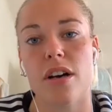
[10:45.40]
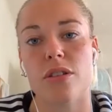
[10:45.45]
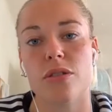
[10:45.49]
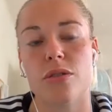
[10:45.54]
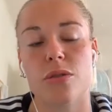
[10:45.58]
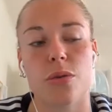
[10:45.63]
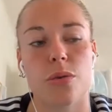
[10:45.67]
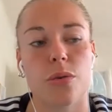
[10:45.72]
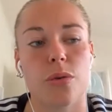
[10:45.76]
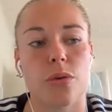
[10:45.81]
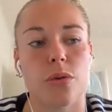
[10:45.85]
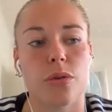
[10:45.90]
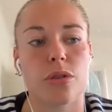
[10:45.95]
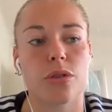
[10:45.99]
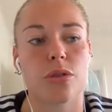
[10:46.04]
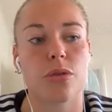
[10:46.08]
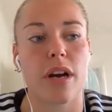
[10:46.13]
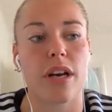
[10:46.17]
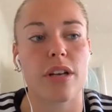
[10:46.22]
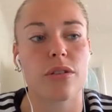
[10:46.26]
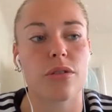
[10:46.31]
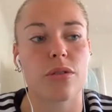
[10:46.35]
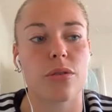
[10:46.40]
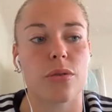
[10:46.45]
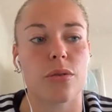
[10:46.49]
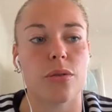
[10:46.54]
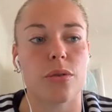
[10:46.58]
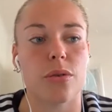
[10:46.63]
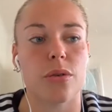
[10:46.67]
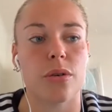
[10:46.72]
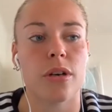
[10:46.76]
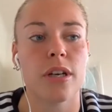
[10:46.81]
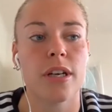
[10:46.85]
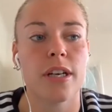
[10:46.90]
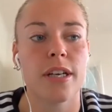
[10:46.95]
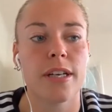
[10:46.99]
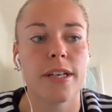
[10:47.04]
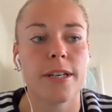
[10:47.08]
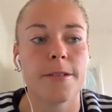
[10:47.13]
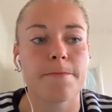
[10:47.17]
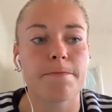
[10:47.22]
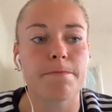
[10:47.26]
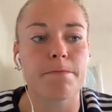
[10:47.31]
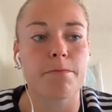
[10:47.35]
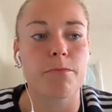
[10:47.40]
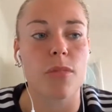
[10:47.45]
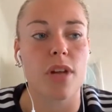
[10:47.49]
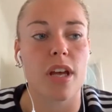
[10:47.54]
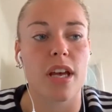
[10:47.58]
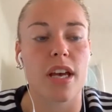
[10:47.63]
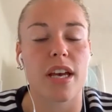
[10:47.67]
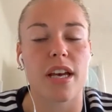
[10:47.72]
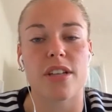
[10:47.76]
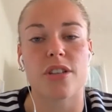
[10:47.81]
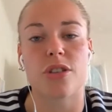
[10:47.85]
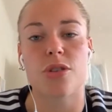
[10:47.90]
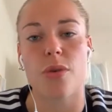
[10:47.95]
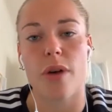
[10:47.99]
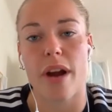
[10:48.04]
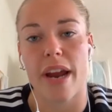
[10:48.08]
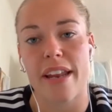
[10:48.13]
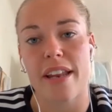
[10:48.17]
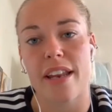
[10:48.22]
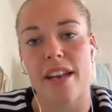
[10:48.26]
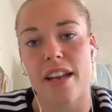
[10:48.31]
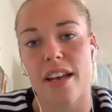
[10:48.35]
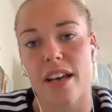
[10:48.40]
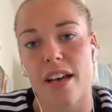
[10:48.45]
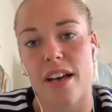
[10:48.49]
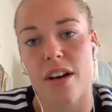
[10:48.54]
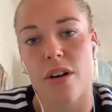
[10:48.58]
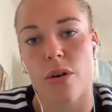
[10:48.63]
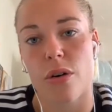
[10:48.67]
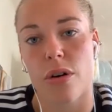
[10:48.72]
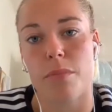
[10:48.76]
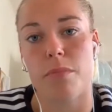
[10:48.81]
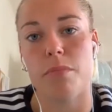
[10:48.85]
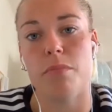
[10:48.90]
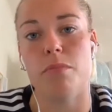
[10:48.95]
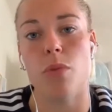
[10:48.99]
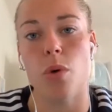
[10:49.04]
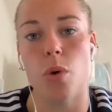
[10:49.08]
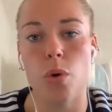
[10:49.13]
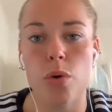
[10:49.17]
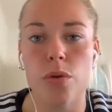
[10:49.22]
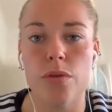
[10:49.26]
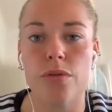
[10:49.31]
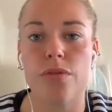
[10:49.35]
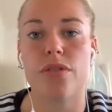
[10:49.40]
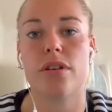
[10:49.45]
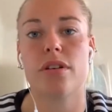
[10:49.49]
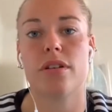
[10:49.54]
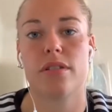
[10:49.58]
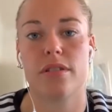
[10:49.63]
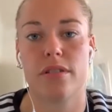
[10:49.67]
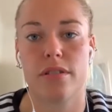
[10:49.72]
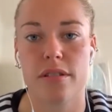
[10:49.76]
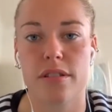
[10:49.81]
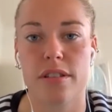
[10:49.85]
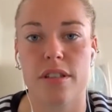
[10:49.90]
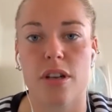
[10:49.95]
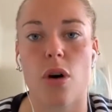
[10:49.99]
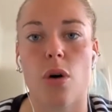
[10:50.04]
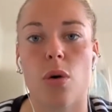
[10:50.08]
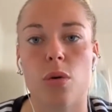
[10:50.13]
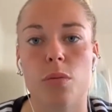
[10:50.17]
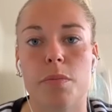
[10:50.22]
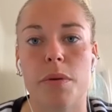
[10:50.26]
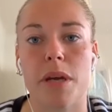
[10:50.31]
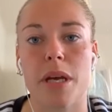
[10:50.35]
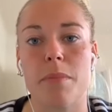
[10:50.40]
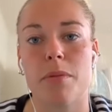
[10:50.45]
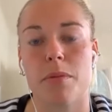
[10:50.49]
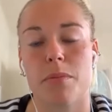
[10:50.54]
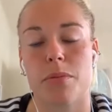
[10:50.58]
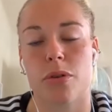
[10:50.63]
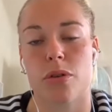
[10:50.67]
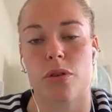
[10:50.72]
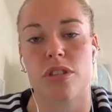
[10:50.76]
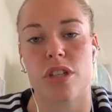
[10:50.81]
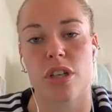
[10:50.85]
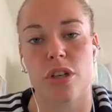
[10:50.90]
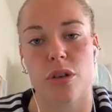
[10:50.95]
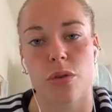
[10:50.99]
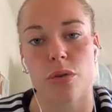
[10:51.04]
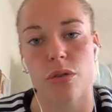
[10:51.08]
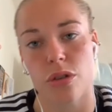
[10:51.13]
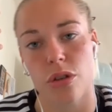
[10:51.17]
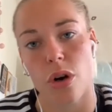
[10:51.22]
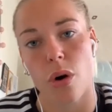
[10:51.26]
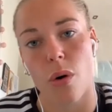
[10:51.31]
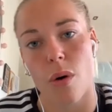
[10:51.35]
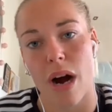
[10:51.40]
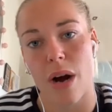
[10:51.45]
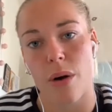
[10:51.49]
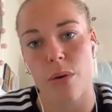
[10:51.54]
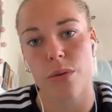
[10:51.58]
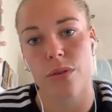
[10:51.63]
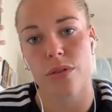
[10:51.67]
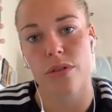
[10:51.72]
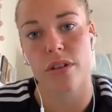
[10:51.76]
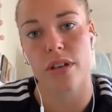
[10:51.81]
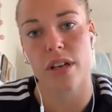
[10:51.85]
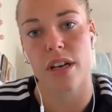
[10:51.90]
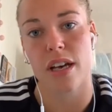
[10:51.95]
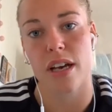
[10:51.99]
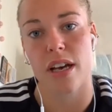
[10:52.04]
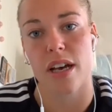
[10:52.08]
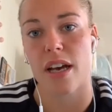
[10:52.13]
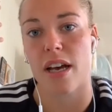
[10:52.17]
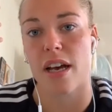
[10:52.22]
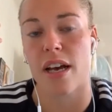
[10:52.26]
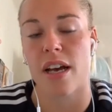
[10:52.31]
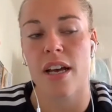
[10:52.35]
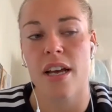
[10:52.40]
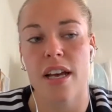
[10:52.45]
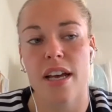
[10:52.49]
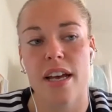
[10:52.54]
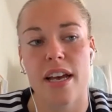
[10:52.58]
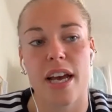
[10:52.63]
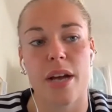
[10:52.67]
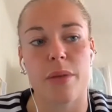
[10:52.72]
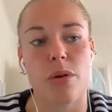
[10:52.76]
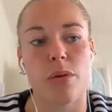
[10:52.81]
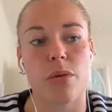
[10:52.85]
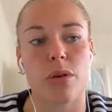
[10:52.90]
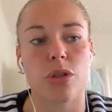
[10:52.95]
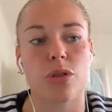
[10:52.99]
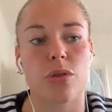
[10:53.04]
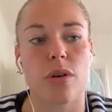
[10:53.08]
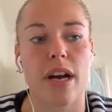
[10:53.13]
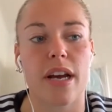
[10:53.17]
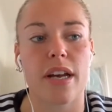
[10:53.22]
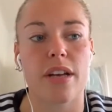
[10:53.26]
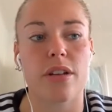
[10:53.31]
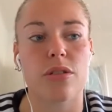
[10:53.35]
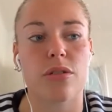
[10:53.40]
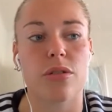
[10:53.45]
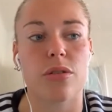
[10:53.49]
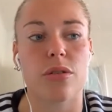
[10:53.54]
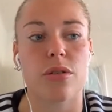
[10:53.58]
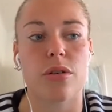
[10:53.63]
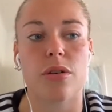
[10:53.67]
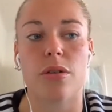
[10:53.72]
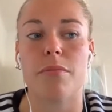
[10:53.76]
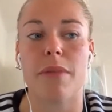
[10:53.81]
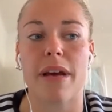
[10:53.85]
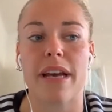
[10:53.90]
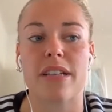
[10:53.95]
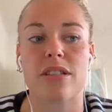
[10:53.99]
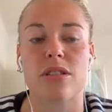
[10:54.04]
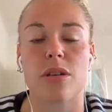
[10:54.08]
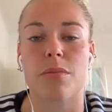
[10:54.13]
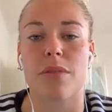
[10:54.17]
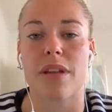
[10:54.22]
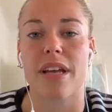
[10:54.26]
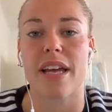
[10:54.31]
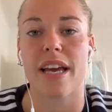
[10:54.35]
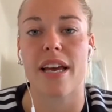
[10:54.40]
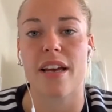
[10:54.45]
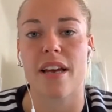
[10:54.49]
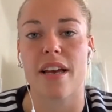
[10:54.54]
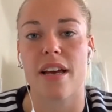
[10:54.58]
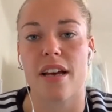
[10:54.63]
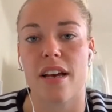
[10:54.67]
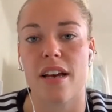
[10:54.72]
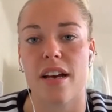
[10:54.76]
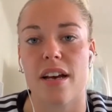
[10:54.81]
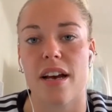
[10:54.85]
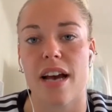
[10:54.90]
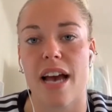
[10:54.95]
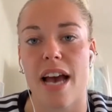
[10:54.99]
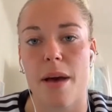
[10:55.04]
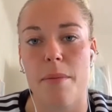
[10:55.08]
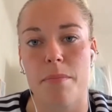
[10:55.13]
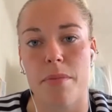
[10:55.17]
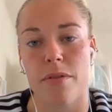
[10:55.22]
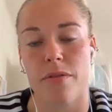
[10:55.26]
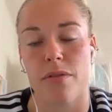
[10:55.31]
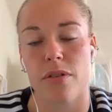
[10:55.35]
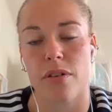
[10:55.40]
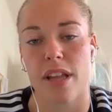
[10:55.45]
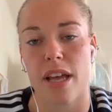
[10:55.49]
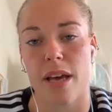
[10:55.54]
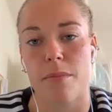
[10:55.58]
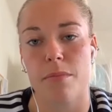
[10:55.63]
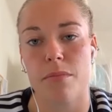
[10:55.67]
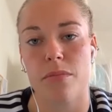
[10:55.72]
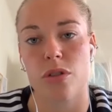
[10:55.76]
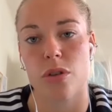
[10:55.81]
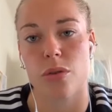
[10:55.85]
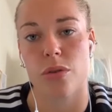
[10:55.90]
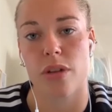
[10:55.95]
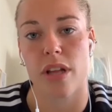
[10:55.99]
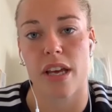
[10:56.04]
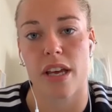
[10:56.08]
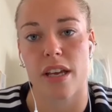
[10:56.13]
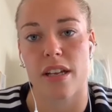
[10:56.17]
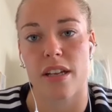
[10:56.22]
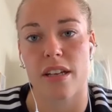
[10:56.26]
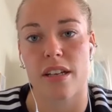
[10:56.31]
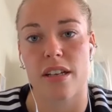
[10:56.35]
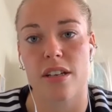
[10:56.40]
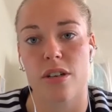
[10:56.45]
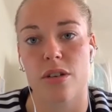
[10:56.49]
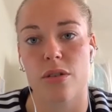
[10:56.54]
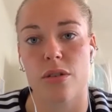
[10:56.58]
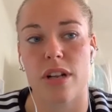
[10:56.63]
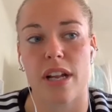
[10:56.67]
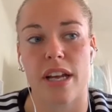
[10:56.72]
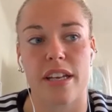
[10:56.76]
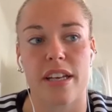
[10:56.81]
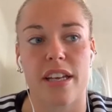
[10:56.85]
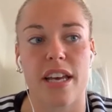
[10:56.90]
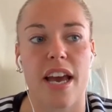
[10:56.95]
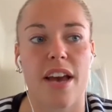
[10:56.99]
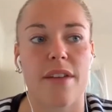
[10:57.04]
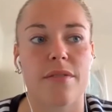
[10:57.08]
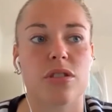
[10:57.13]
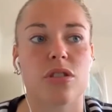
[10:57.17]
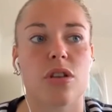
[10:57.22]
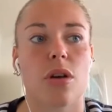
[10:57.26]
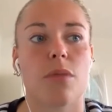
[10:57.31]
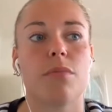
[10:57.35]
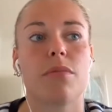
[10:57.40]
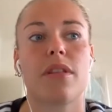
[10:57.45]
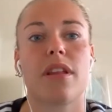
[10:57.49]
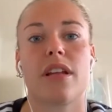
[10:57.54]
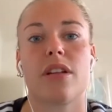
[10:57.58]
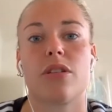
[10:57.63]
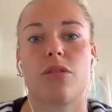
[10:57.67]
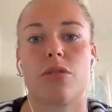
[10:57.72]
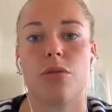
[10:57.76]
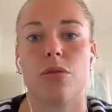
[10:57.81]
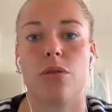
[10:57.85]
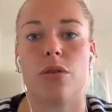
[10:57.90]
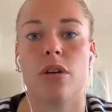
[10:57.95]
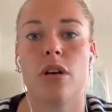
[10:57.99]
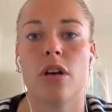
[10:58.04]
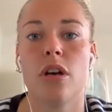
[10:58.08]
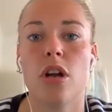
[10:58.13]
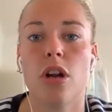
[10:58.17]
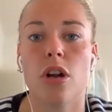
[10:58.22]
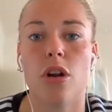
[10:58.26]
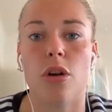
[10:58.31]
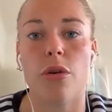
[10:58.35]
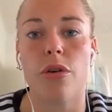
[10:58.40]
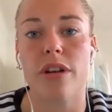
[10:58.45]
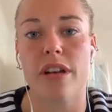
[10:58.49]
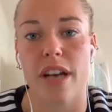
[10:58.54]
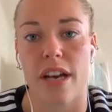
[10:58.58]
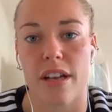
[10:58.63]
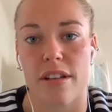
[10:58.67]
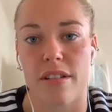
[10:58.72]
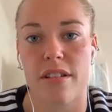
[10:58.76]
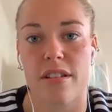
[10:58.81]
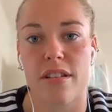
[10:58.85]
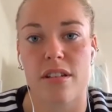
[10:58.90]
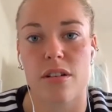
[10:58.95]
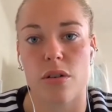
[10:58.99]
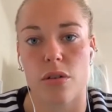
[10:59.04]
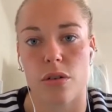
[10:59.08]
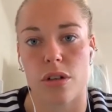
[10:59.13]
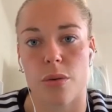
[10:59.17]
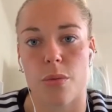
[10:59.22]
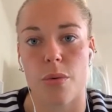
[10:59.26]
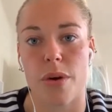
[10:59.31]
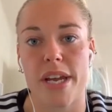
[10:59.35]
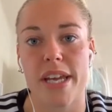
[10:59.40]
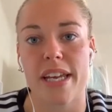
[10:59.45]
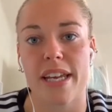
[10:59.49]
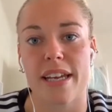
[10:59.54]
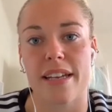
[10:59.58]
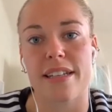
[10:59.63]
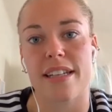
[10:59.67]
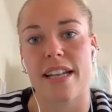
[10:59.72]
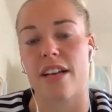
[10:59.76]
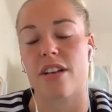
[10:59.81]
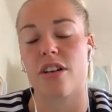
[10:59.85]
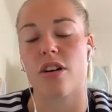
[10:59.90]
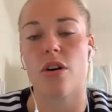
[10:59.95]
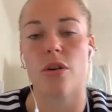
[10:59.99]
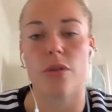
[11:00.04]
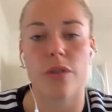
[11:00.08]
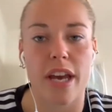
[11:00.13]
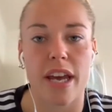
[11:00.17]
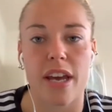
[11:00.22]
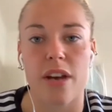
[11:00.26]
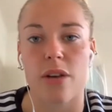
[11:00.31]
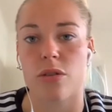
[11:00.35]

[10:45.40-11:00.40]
to try to train or move the old people because they couldn't go out, and we were trying to make something happy for them so they could like have something to look at on the weekend. Like, okay, on